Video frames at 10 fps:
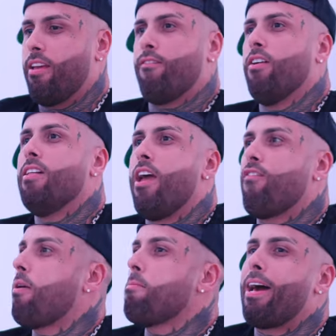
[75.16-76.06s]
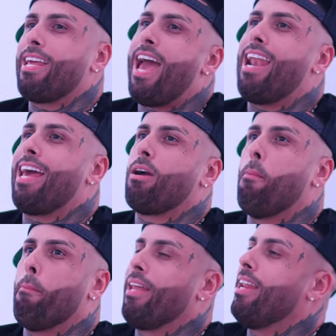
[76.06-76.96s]
if if everybody had like a
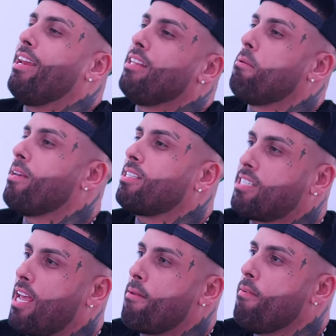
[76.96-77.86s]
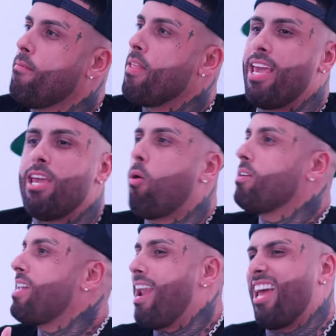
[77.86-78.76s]
minute in the mixtape, he
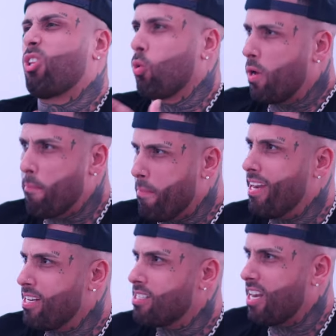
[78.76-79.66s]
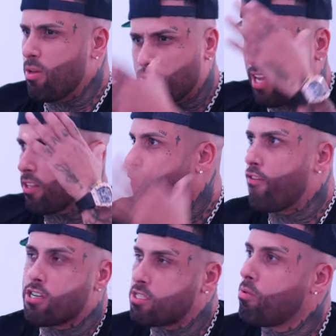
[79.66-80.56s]
always had like three minutes, and he was like the
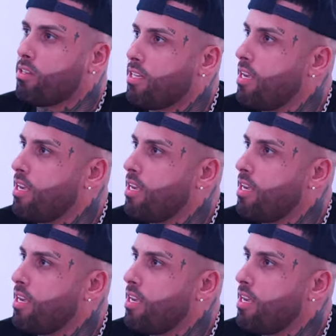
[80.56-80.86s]
first one